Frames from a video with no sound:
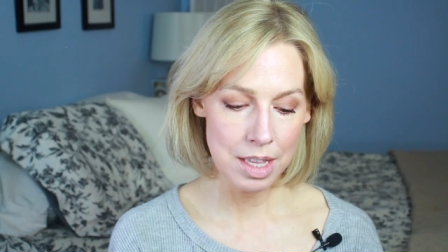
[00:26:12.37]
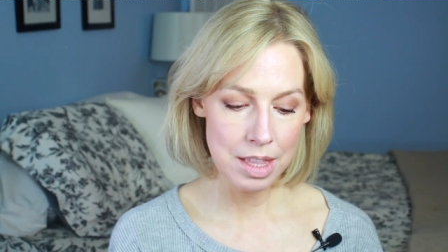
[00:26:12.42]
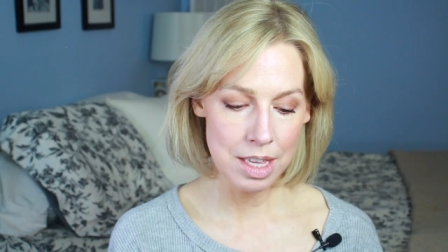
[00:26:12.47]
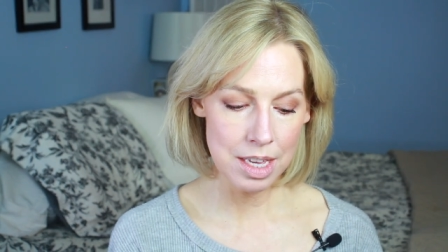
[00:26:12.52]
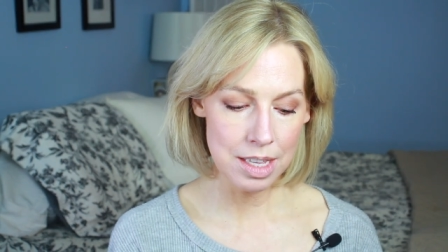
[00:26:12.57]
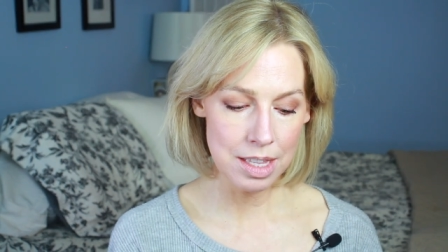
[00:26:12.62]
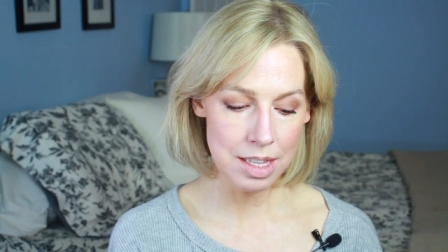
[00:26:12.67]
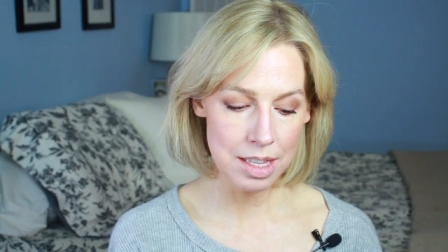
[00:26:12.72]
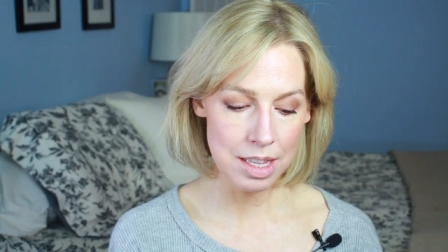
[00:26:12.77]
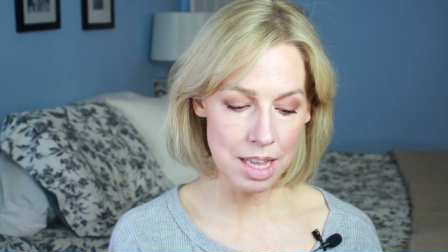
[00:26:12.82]

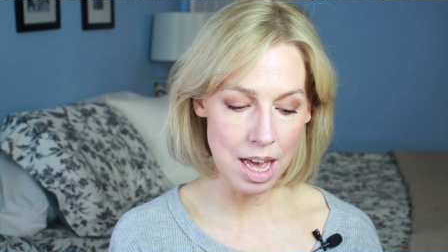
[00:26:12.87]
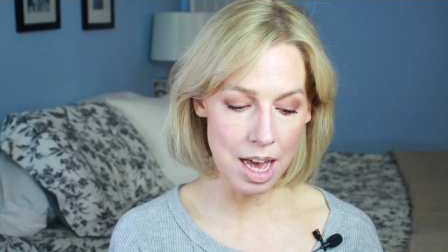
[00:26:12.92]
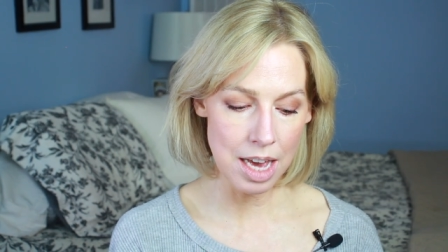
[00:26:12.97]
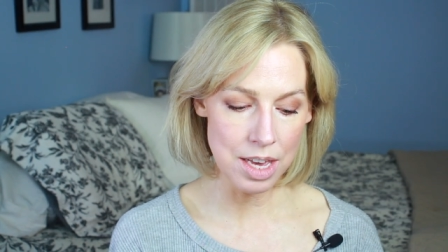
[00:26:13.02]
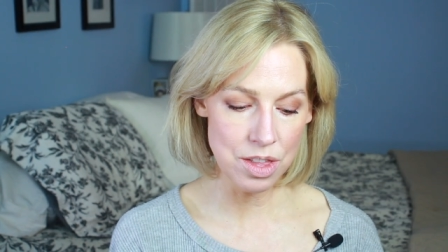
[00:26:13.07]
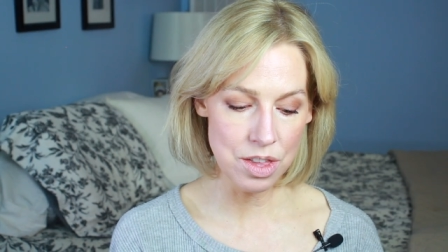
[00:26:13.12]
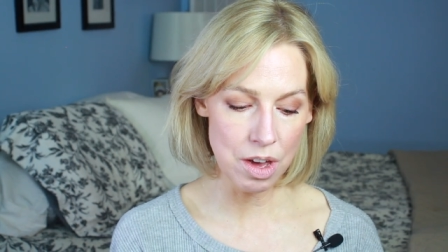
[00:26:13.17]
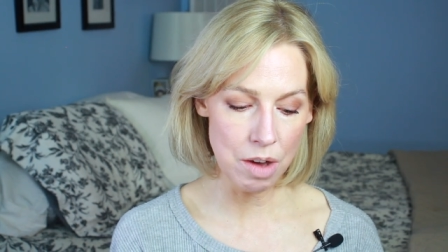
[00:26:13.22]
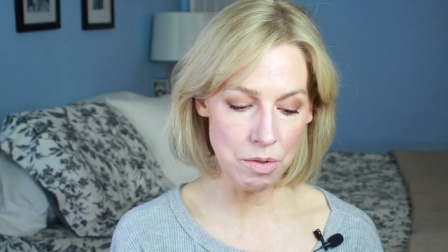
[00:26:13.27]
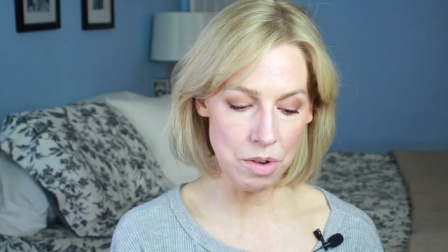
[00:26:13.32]
This,
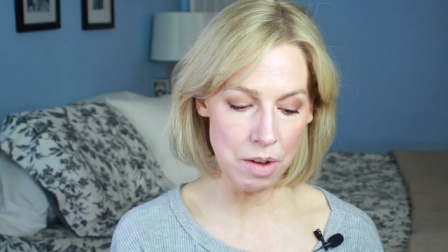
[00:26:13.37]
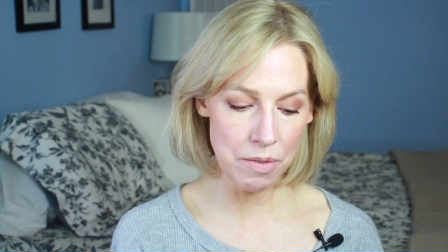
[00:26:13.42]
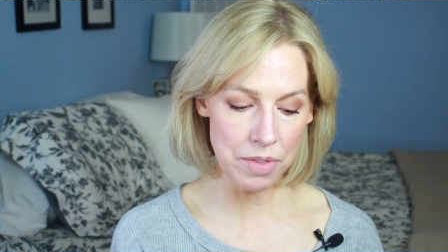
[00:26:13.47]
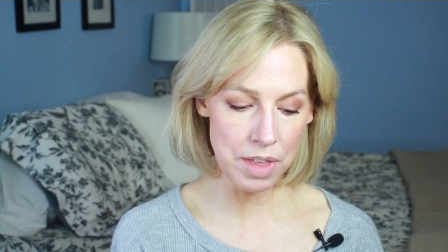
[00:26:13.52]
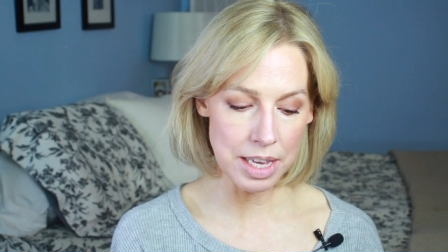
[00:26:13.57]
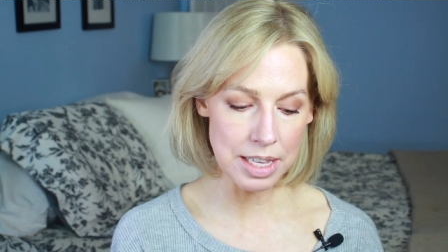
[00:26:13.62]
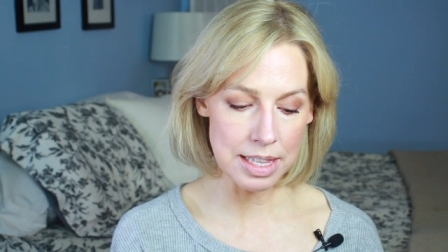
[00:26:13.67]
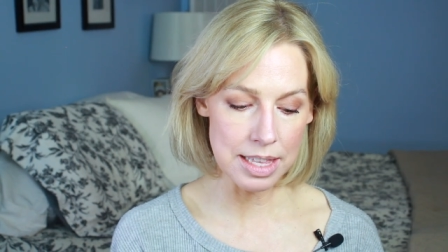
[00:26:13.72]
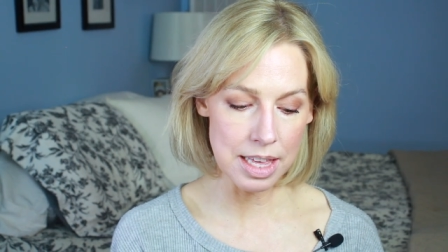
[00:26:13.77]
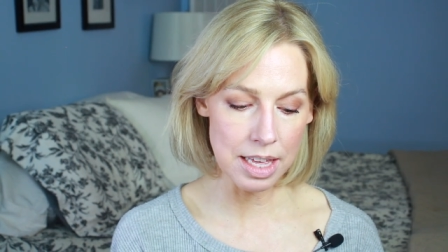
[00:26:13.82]
I don't know if
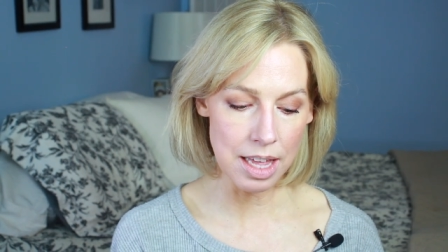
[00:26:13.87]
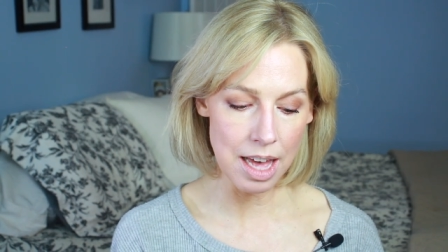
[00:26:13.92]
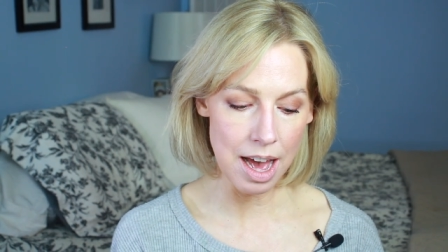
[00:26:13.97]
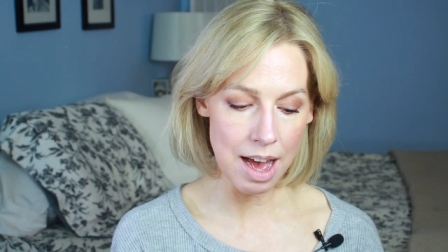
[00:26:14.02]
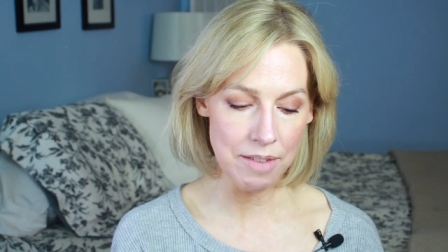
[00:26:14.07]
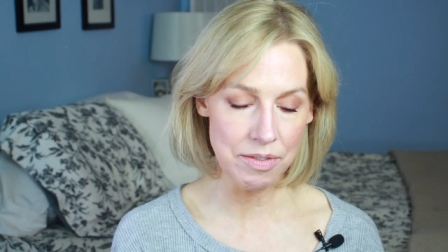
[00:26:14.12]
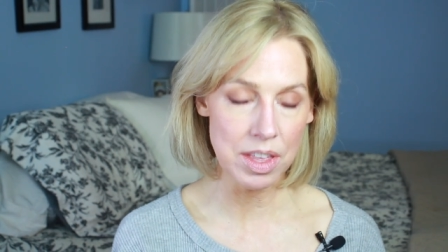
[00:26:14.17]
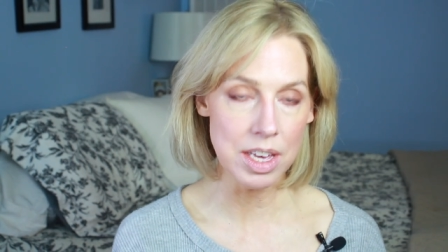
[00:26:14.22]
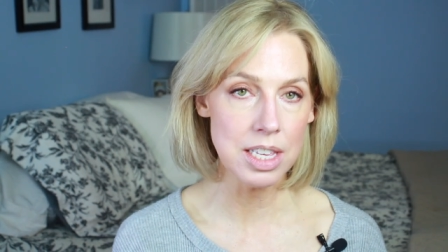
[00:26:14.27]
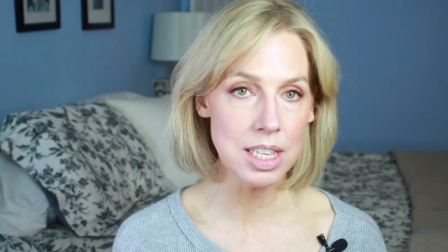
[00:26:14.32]
they still
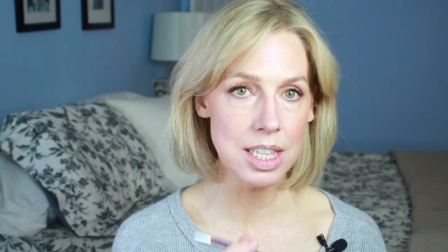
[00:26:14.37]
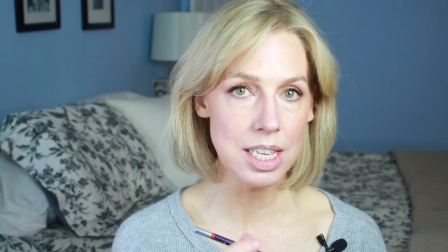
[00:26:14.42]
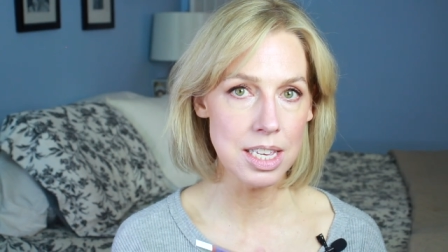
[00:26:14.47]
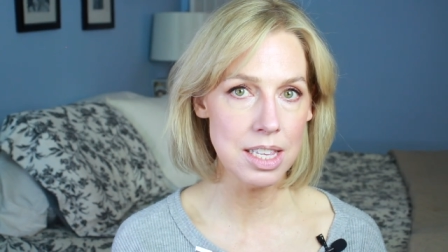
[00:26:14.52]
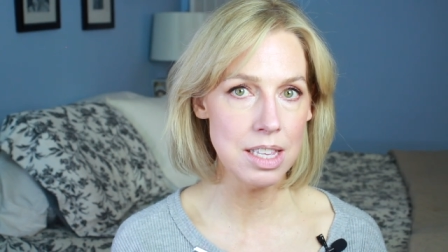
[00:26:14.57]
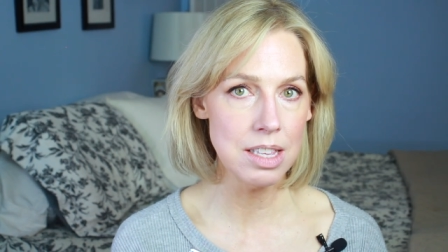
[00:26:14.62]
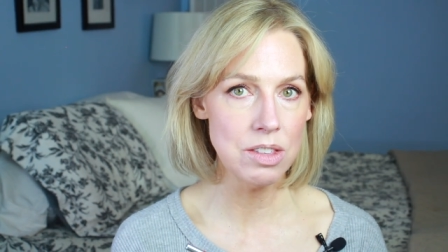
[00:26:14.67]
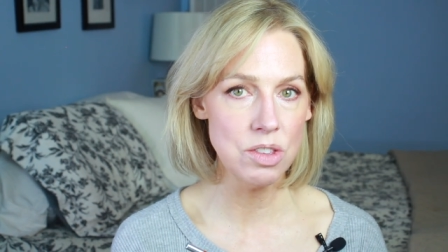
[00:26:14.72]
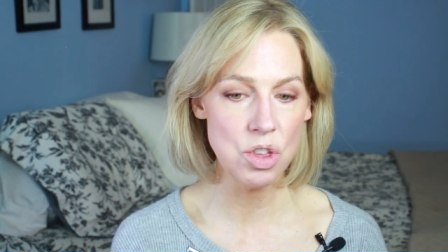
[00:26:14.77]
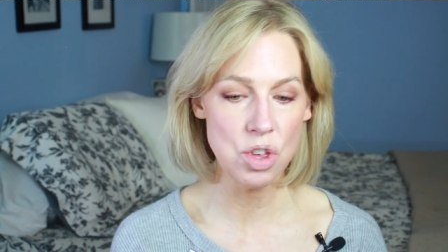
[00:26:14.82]
have this. This is